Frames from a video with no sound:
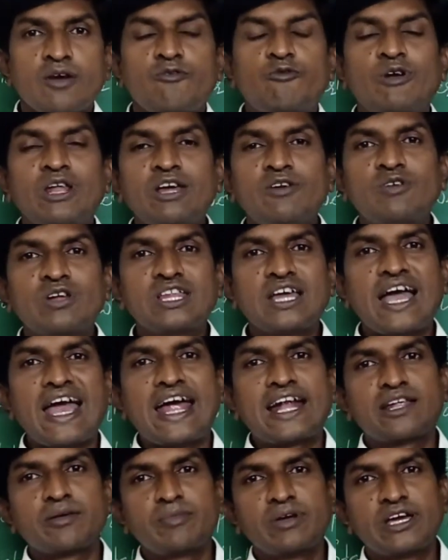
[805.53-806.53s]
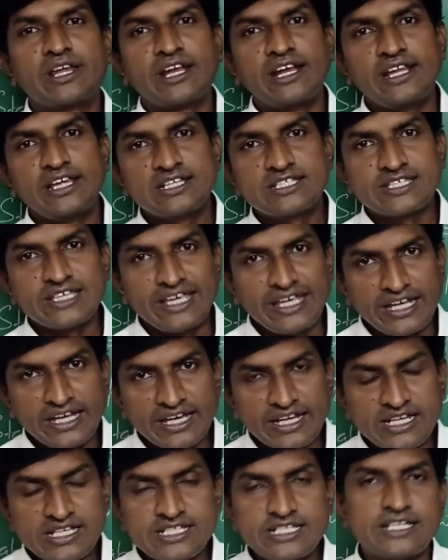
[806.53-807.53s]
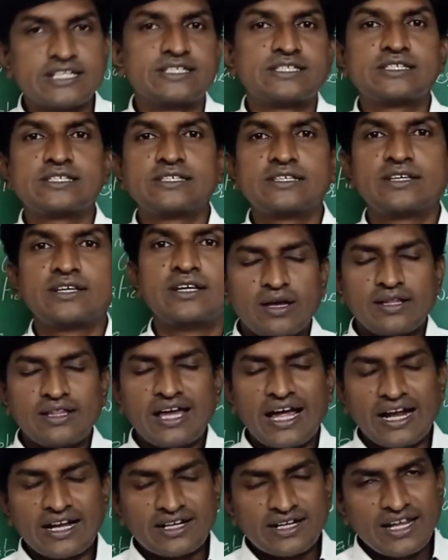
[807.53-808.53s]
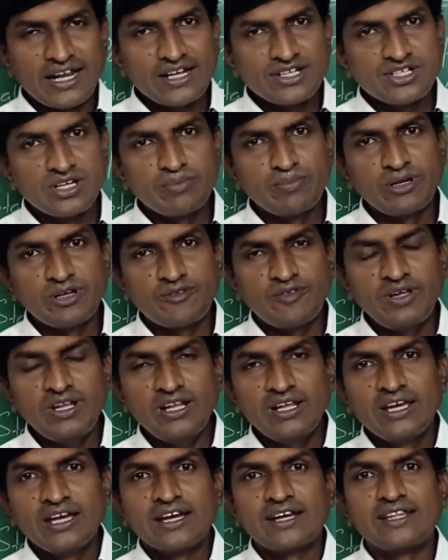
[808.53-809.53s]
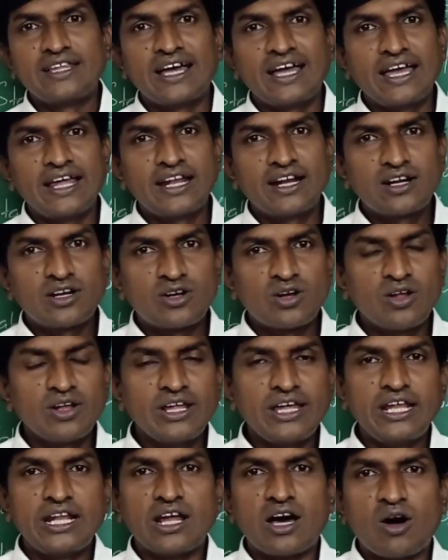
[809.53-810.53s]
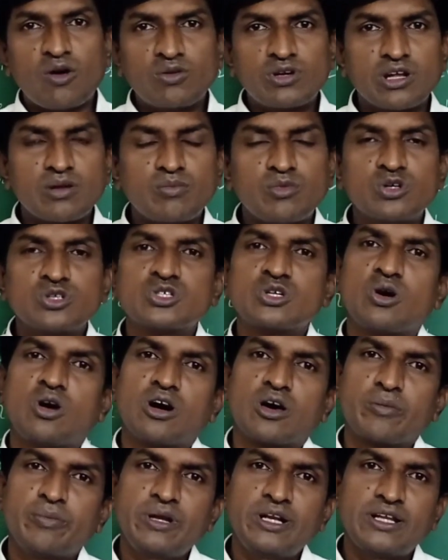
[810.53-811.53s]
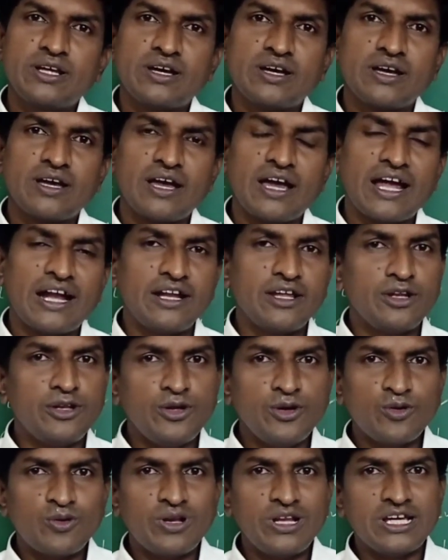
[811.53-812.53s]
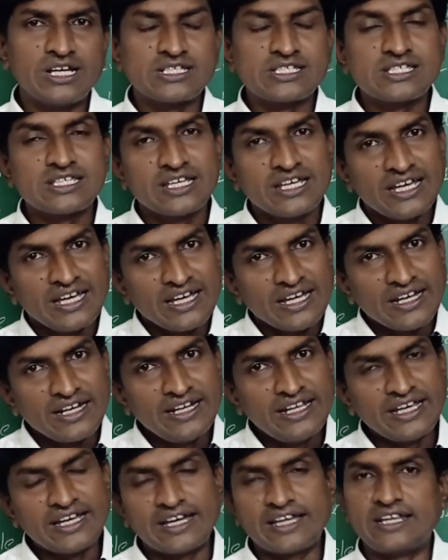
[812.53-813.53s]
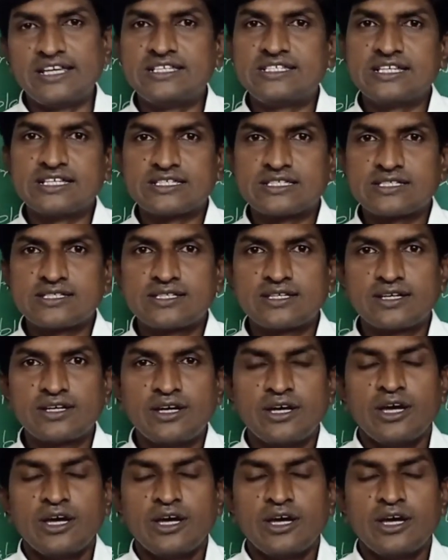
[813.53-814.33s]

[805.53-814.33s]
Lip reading: Whenever the atomic radius increases, the attraction between the electron in outermost orbit and nucleus decreases.